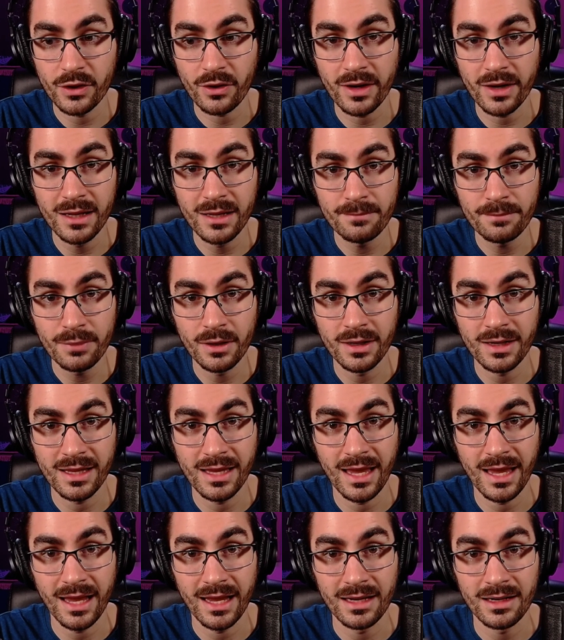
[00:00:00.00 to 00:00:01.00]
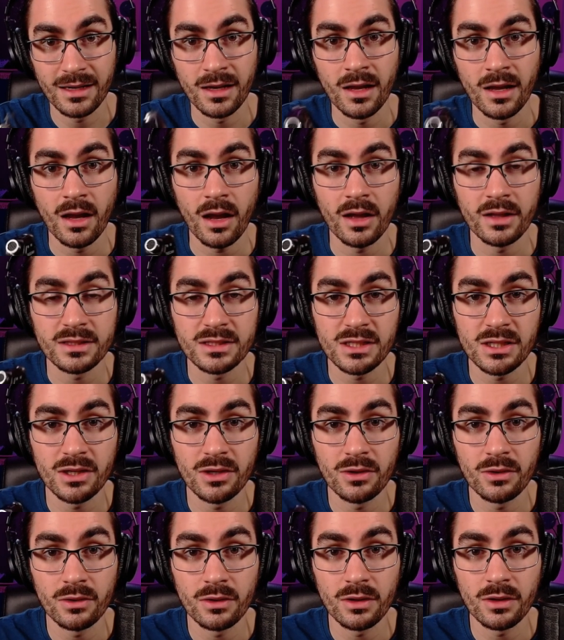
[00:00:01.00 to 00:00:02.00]
your input gain
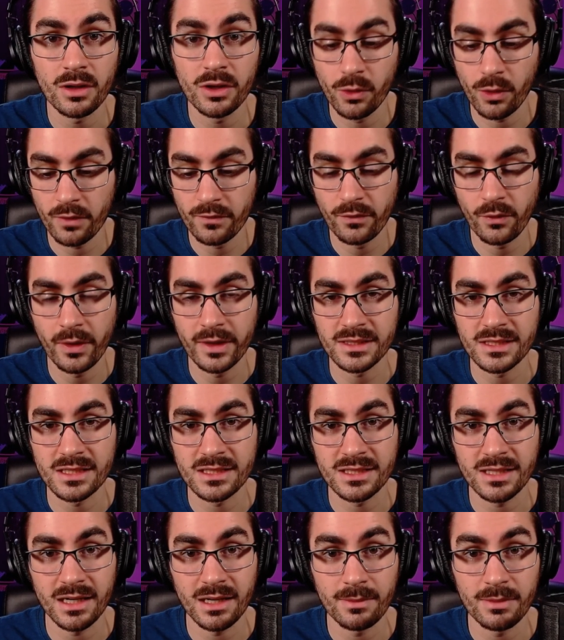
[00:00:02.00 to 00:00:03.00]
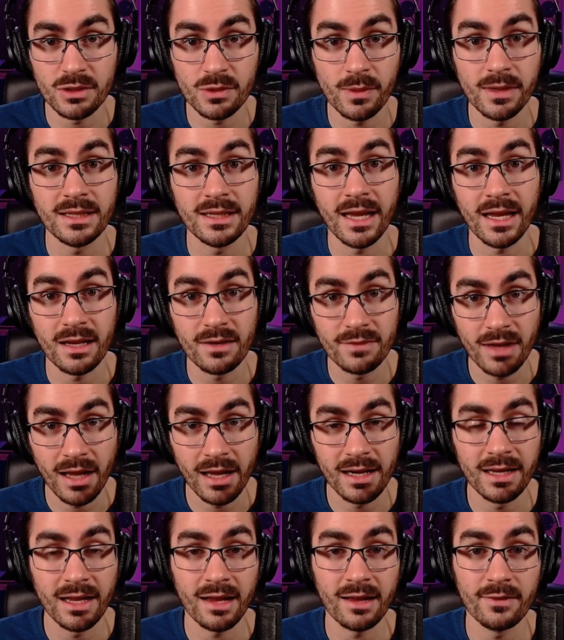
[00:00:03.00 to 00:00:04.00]
until your voice is sitting between
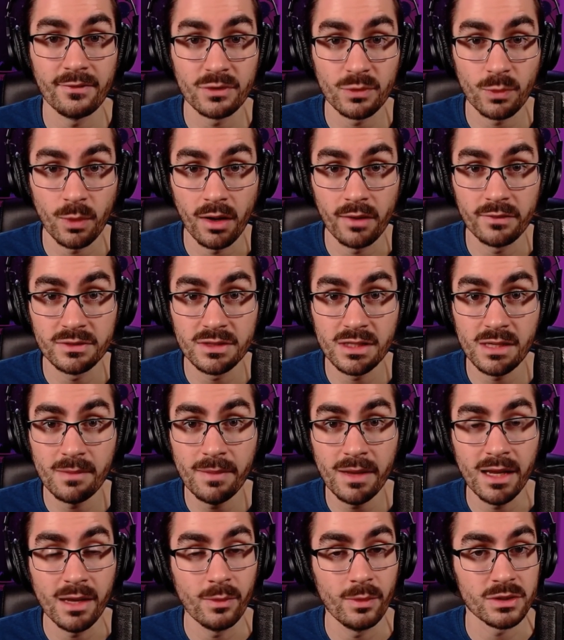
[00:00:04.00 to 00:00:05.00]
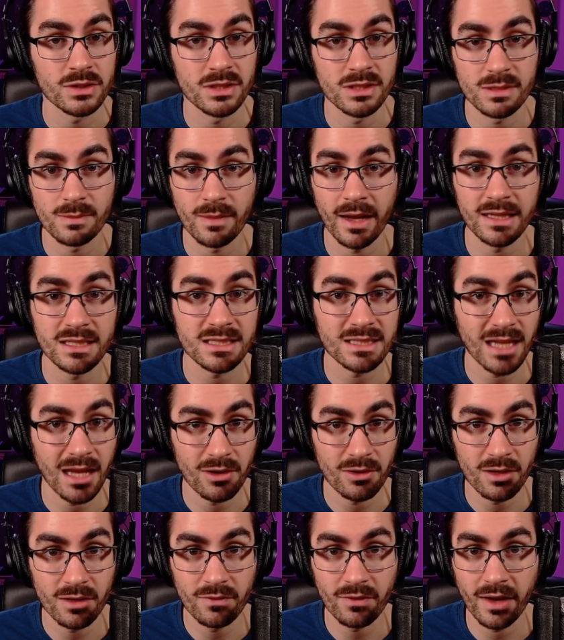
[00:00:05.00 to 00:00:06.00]
-9 and -12 dB, which is my
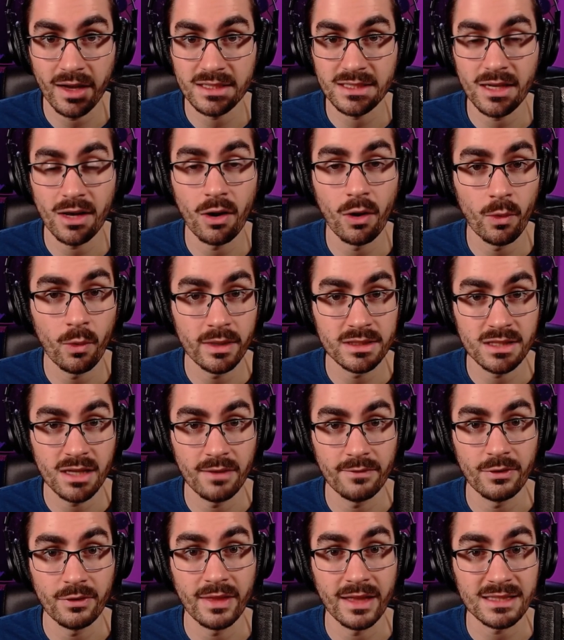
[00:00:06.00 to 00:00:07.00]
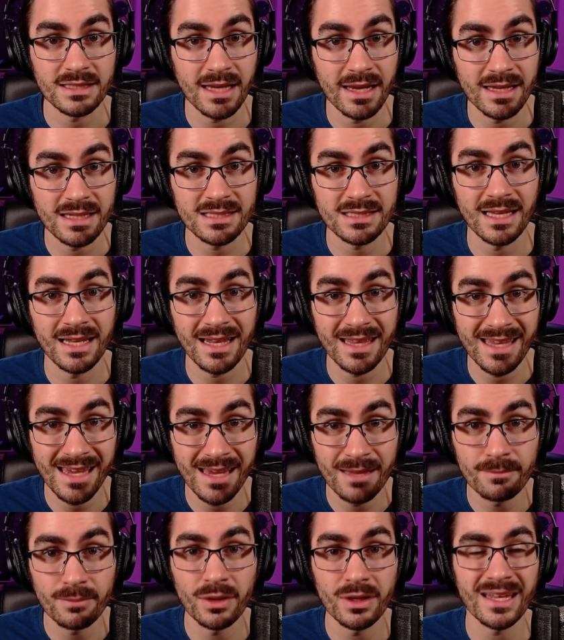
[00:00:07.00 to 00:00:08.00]
standard advice I always give you. That's how you set
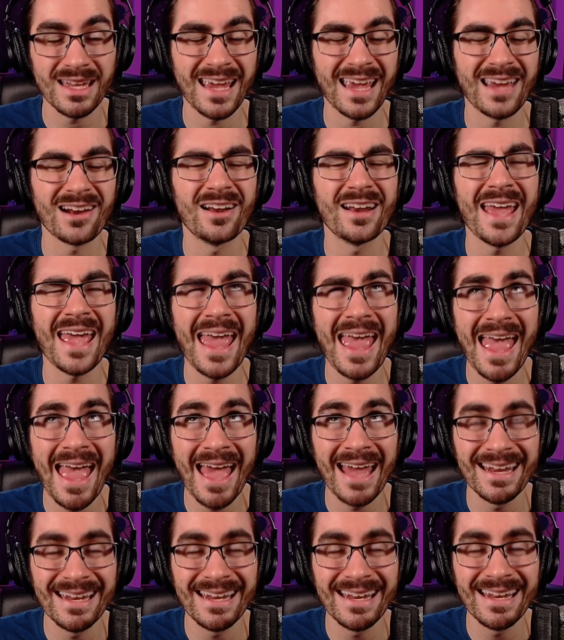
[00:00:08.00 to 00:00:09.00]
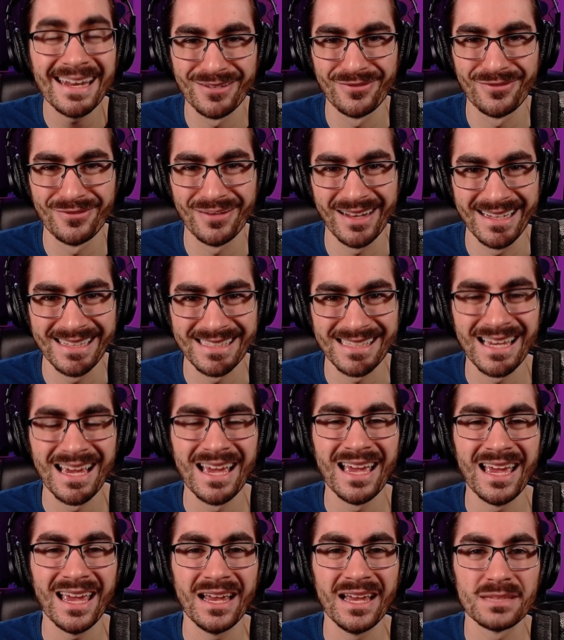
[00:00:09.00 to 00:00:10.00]
the input gain on any device,
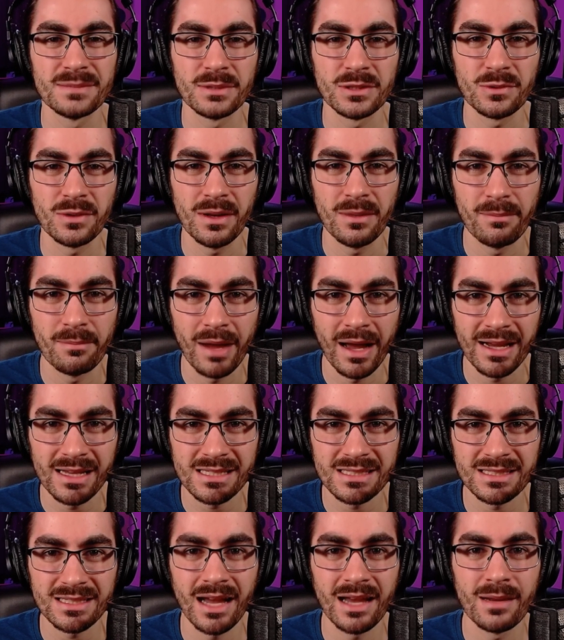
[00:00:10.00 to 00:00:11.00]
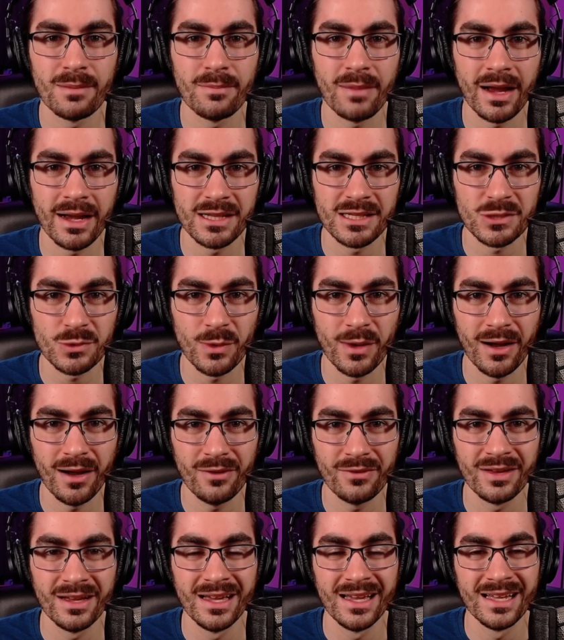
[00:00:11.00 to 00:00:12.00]
is between -9 and
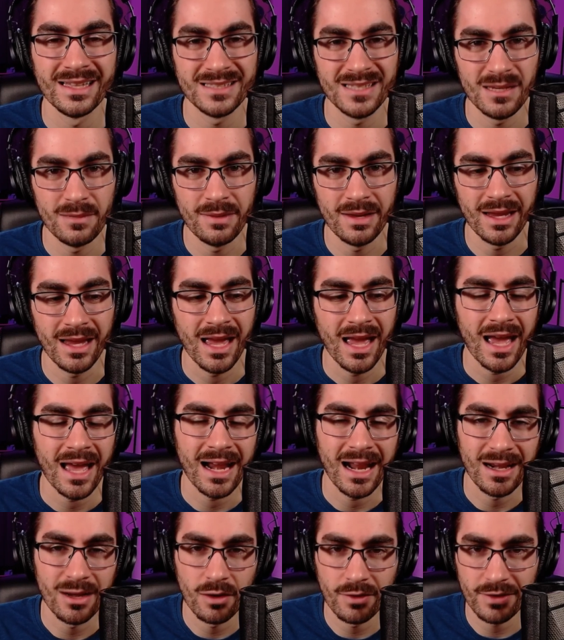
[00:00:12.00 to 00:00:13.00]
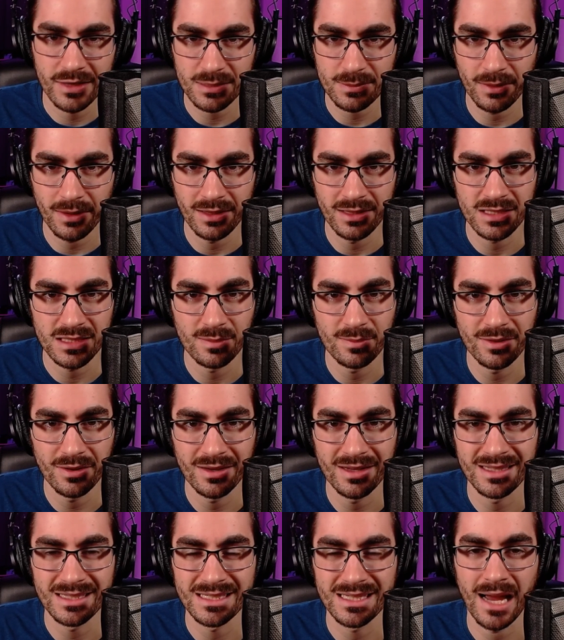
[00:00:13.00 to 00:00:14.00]
-12 dB. And I know I've explained this a
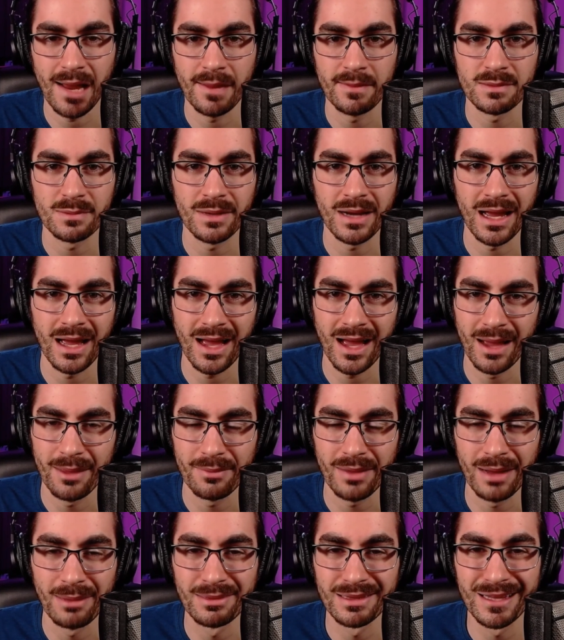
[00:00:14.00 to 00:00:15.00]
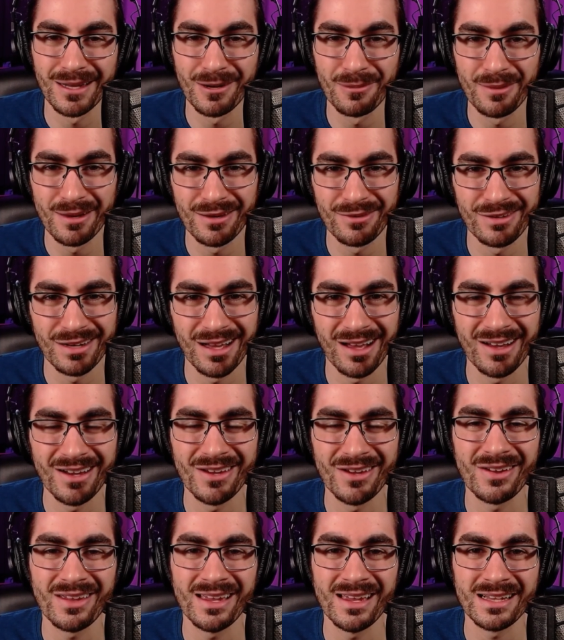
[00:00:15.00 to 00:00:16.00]
million times, but I'm a little bit of an
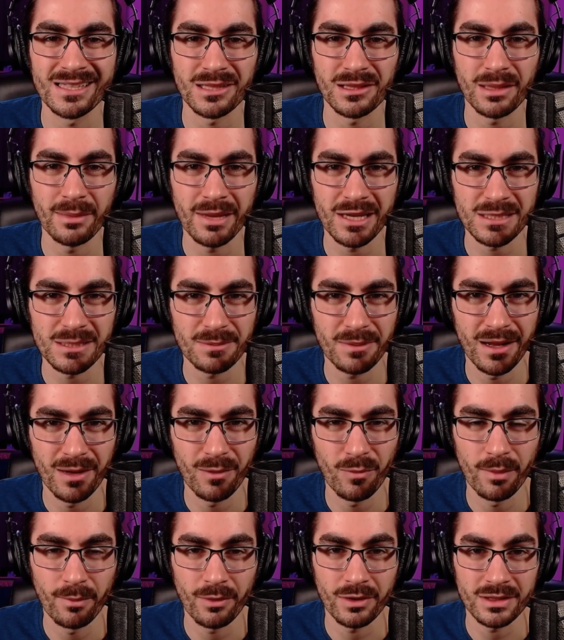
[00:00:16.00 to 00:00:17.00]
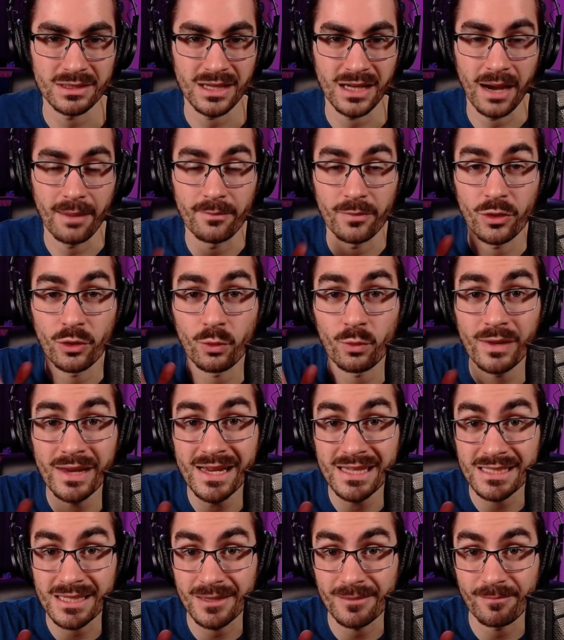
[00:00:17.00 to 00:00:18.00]
audio geek, so let me explain it one more time. The
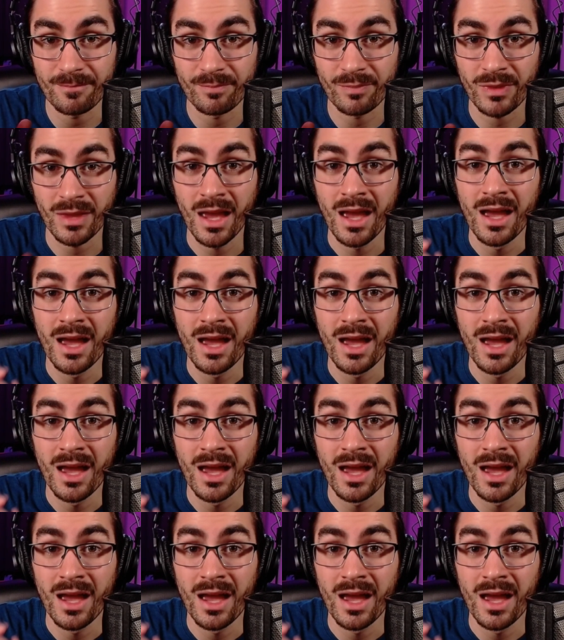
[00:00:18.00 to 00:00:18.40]
reason